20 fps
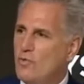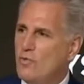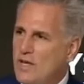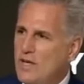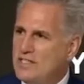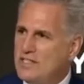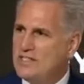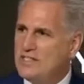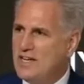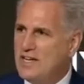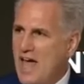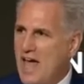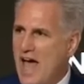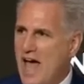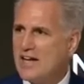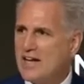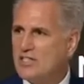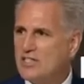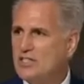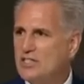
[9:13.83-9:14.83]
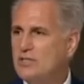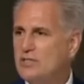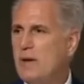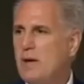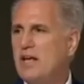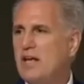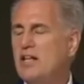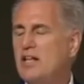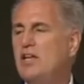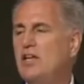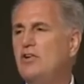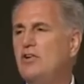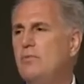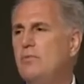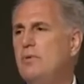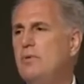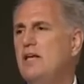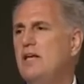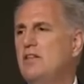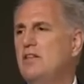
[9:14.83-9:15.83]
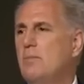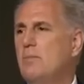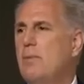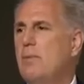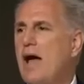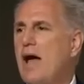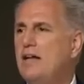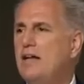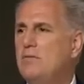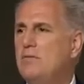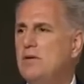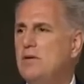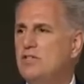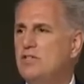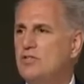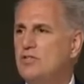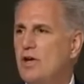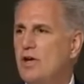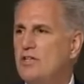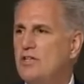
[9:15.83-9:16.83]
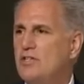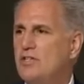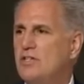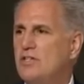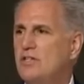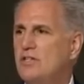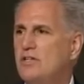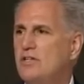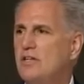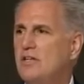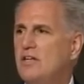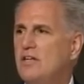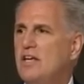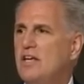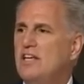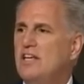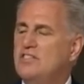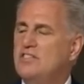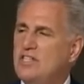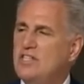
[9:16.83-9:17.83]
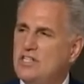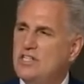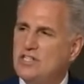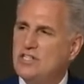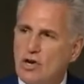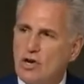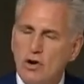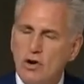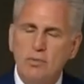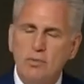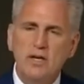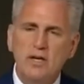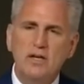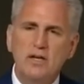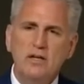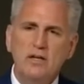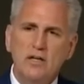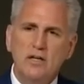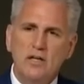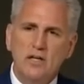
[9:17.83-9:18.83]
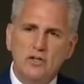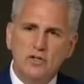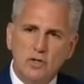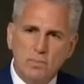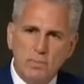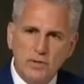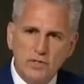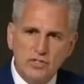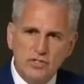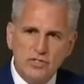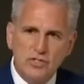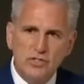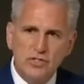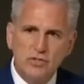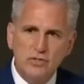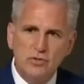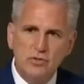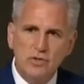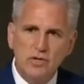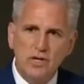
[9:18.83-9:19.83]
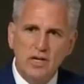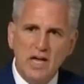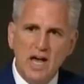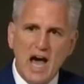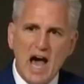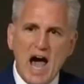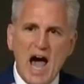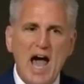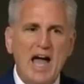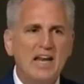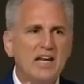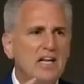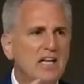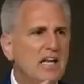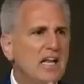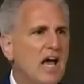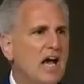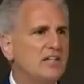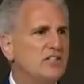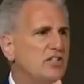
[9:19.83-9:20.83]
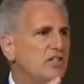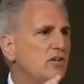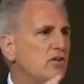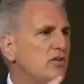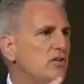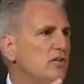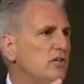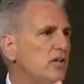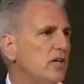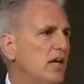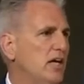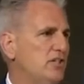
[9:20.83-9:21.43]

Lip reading: "Recent actions make clear to me that the Biden administration is determined to pursue ideological